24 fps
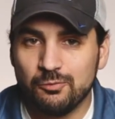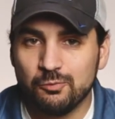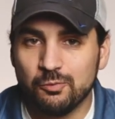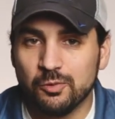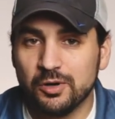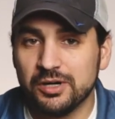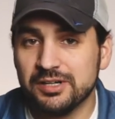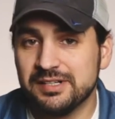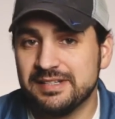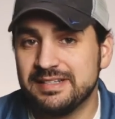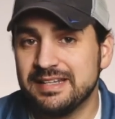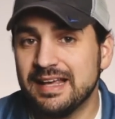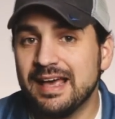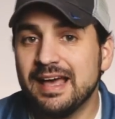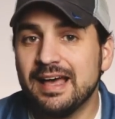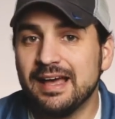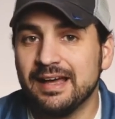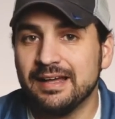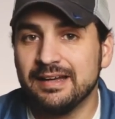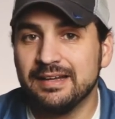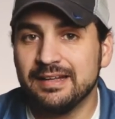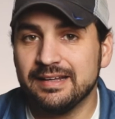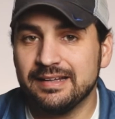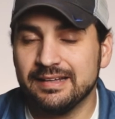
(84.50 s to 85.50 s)
we're
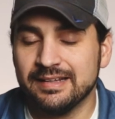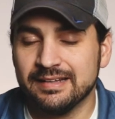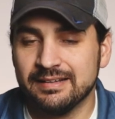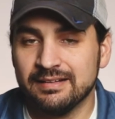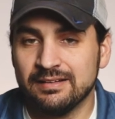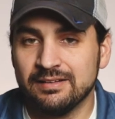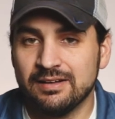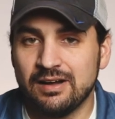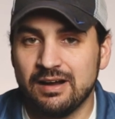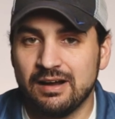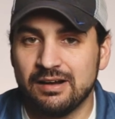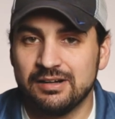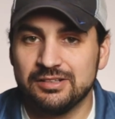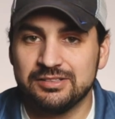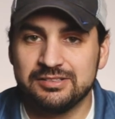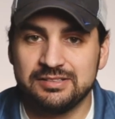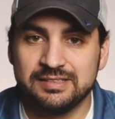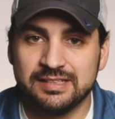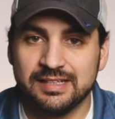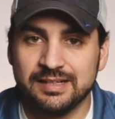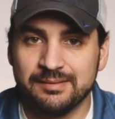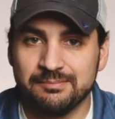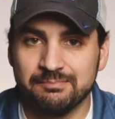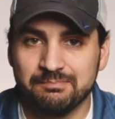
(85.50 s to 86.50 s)
dead in our
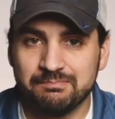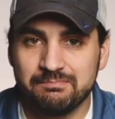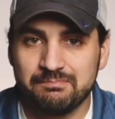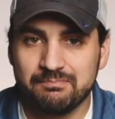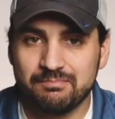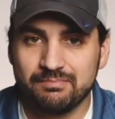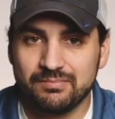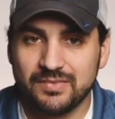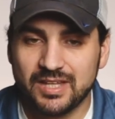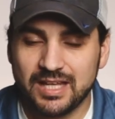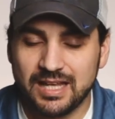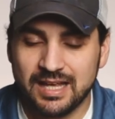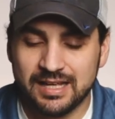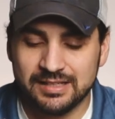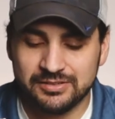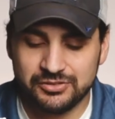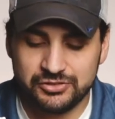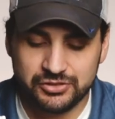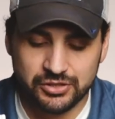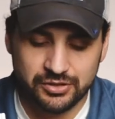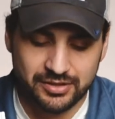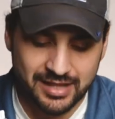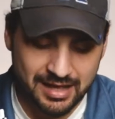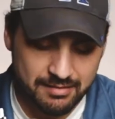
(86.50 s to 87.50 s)
sin.
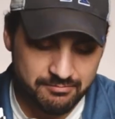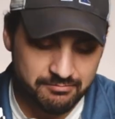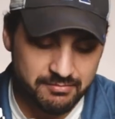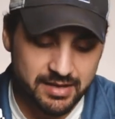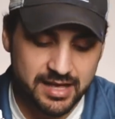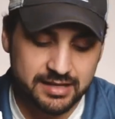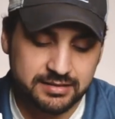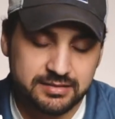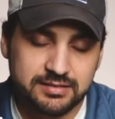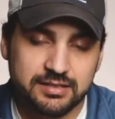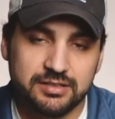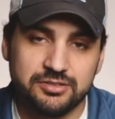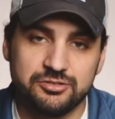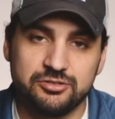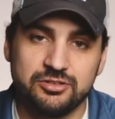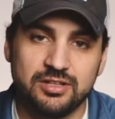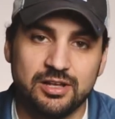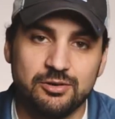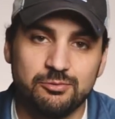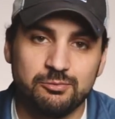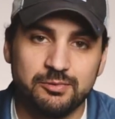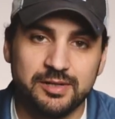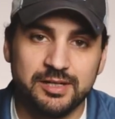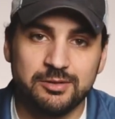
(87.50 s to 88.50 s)
And so that message
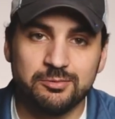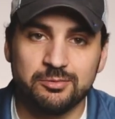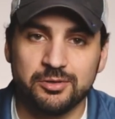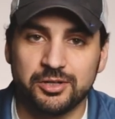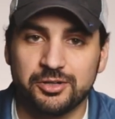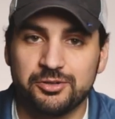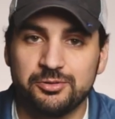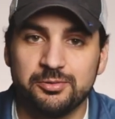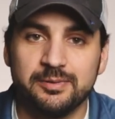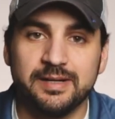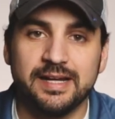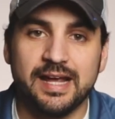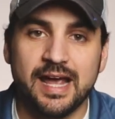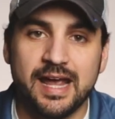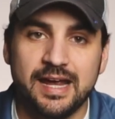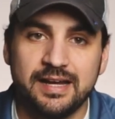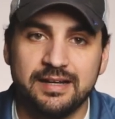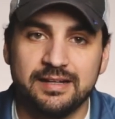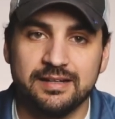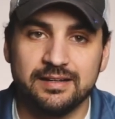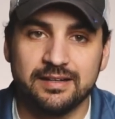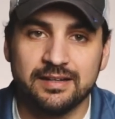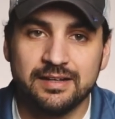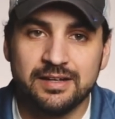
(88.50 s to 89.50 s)
that we were
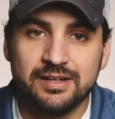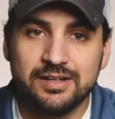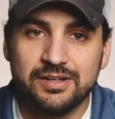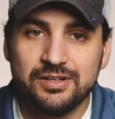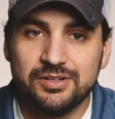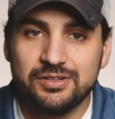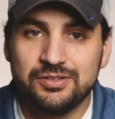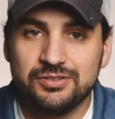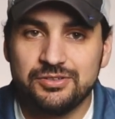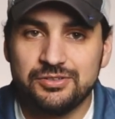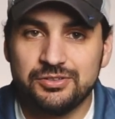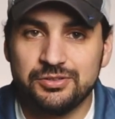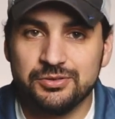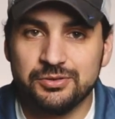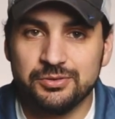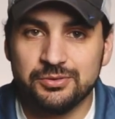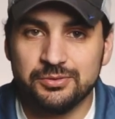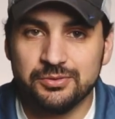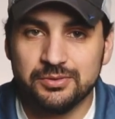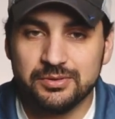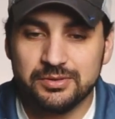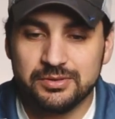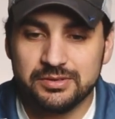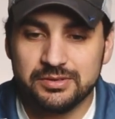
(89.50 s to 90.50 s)
created
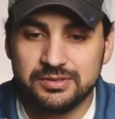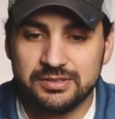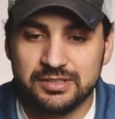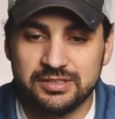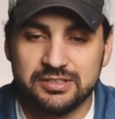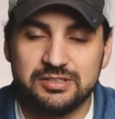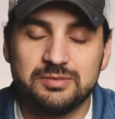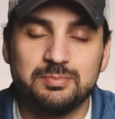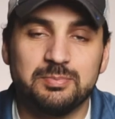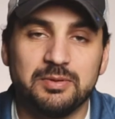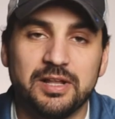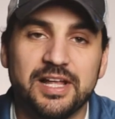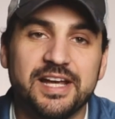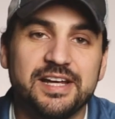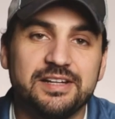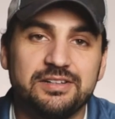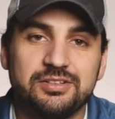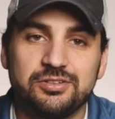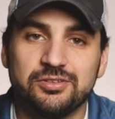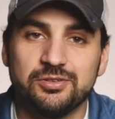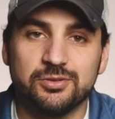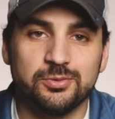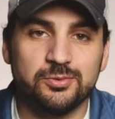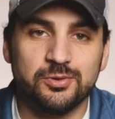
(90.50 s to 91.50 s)
to display
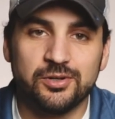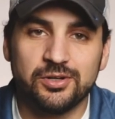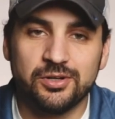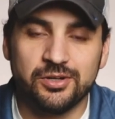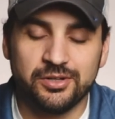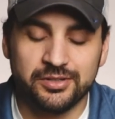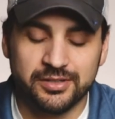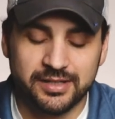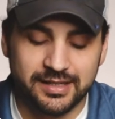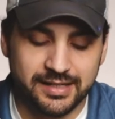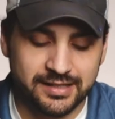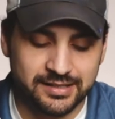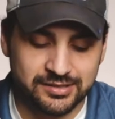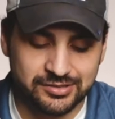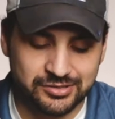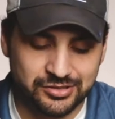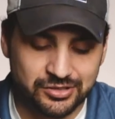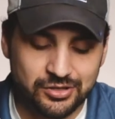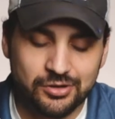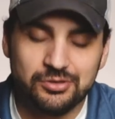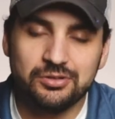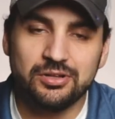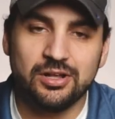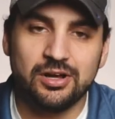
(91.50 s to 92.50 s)
to the world is
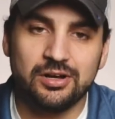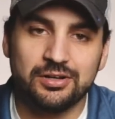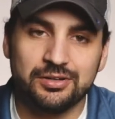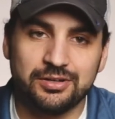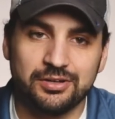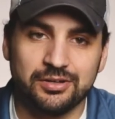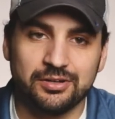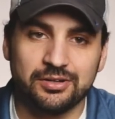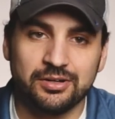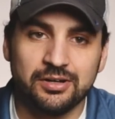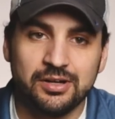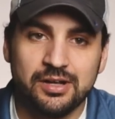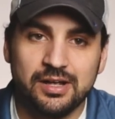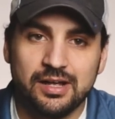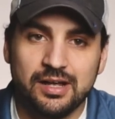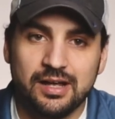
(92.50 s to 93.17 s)
no longer